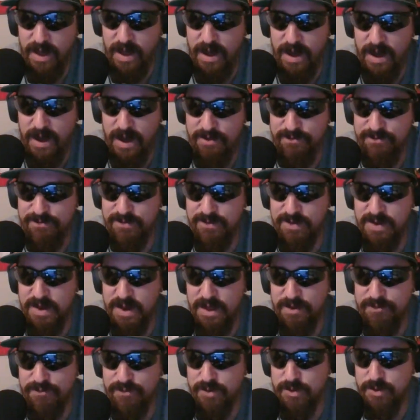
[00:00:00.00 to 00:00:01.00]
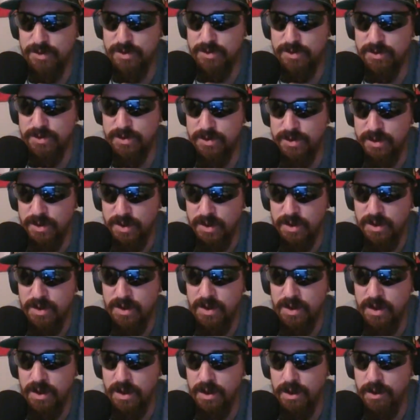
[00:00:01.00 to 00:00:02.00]
I've never
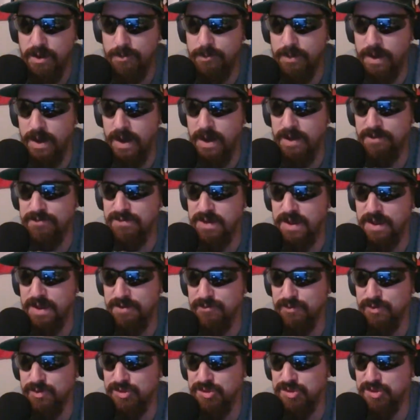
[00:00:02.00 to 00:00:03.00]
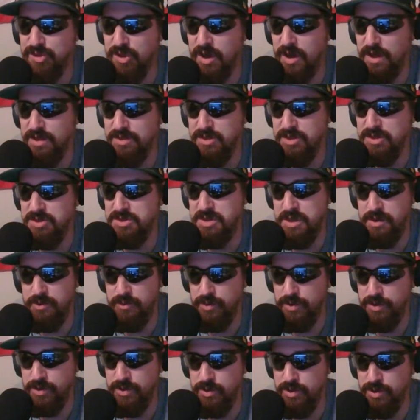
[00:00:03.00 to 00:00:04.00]
thought that they
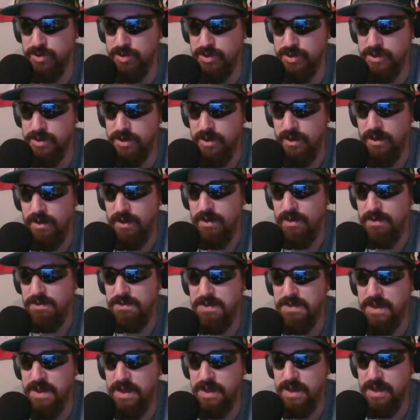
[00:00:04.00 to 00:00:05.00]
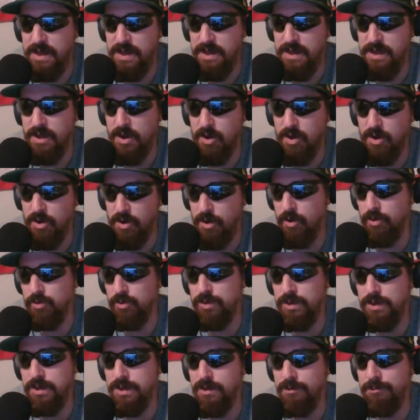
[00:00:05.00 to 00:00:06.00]
were good. They are
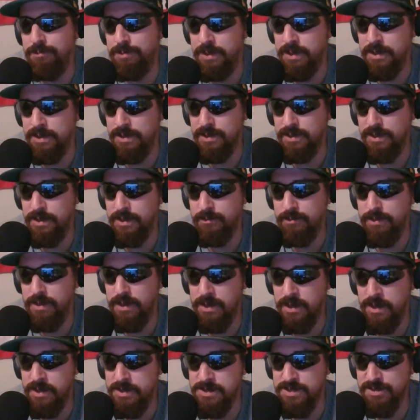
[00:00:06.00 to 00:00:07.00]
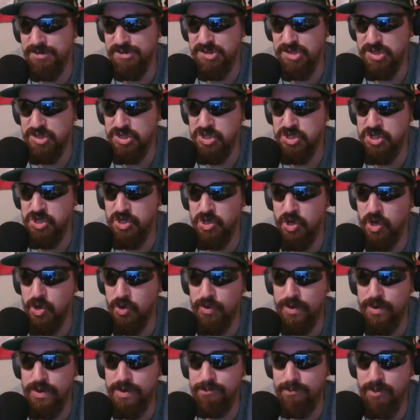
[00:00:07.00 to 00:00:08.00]
only appealing because of the
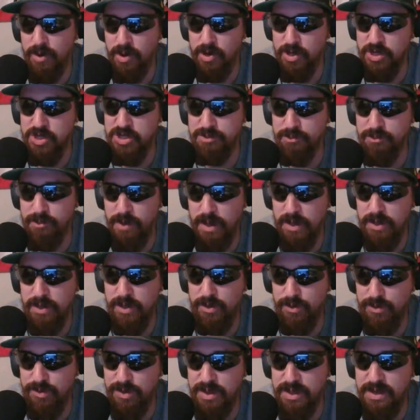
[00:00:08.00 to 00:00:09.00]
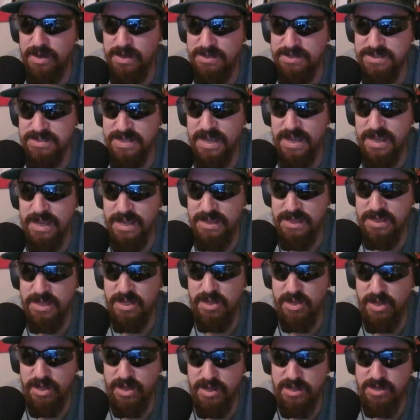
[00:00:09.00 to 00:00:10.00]
sugary marshmallow that is in the
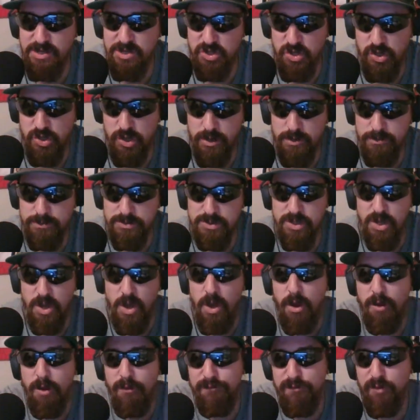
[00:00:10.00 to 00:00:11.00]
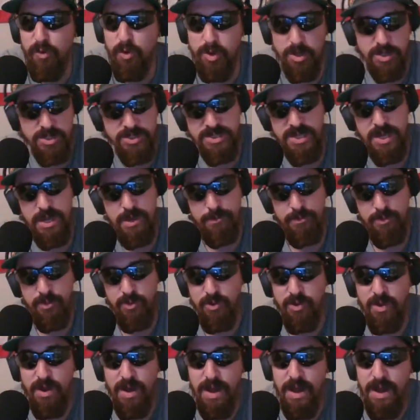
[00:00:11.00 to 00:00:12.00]
Lucky Charms. For
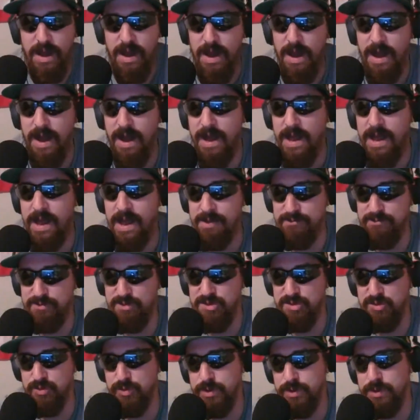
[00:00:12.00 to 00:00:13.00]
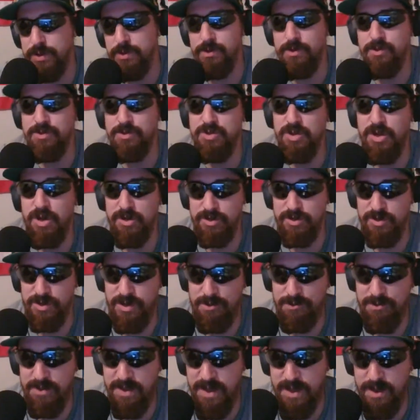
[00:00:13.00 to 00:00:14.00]
example, I have a 3-year-old daughter
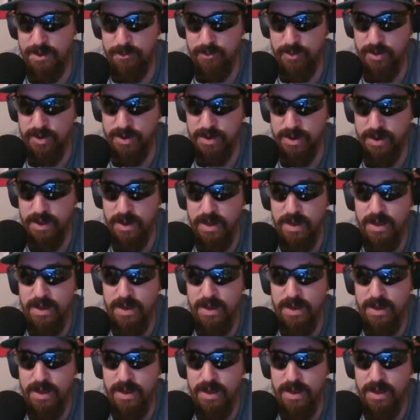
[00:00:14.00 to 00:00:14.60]
named Cameron.